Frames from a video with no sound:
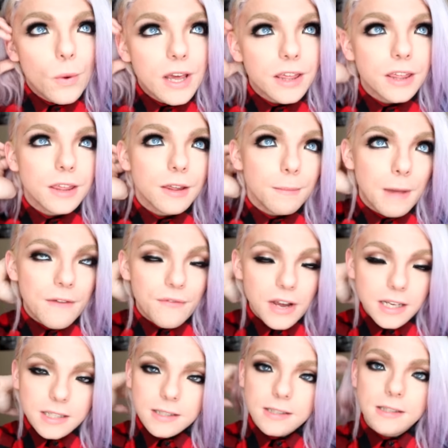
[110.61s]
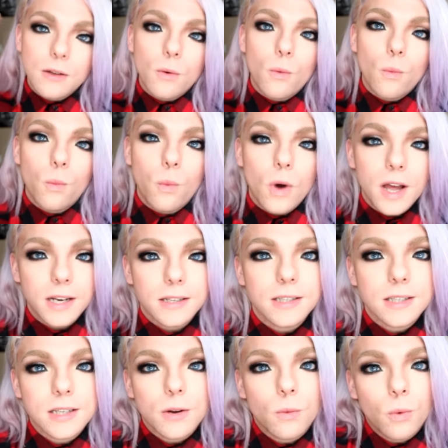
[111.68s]
With my face, what
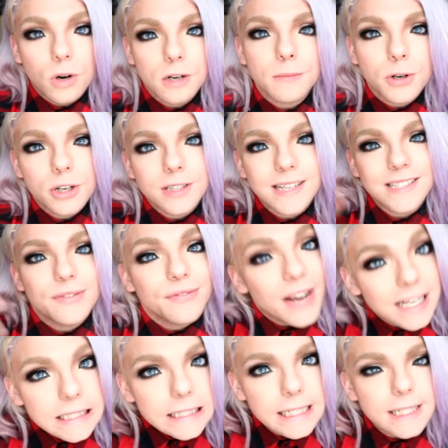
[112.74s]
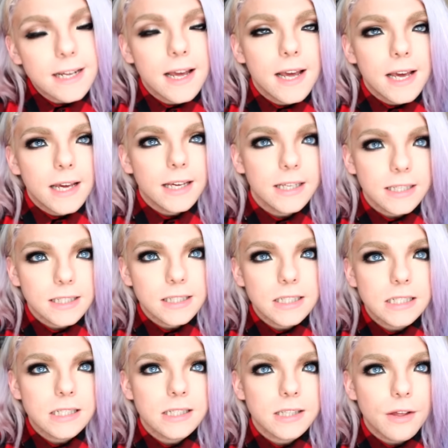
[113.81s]
Waardenburg's has affected
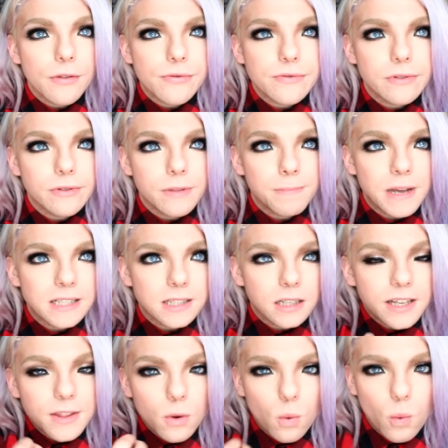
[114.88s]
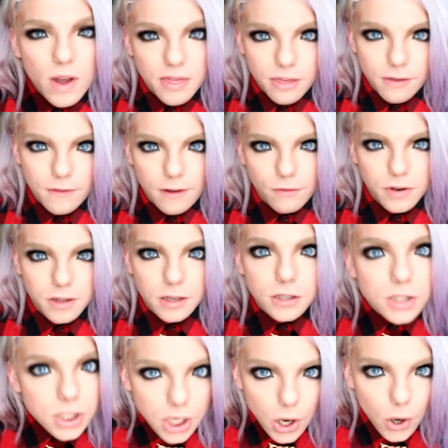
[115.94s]
is basically the width of
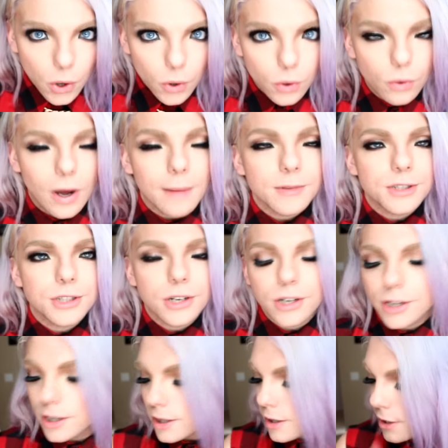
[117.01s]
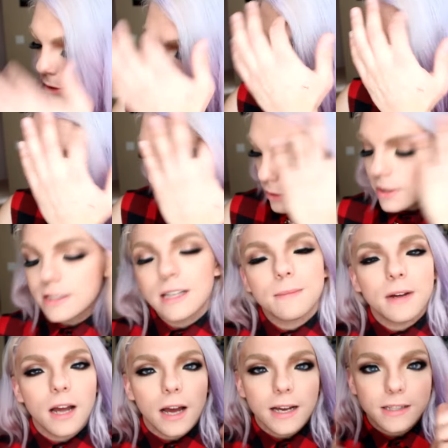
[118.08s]
everything. So I'm sure you guys have noticed that
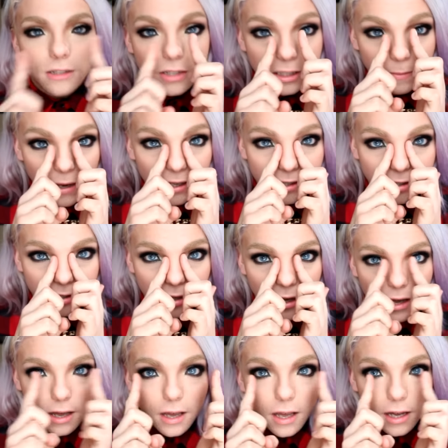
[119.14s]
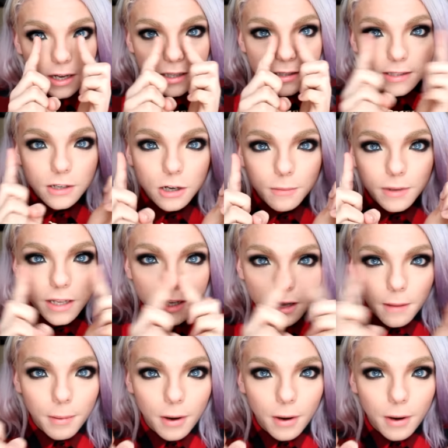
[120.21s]
my eyes are spaced considerably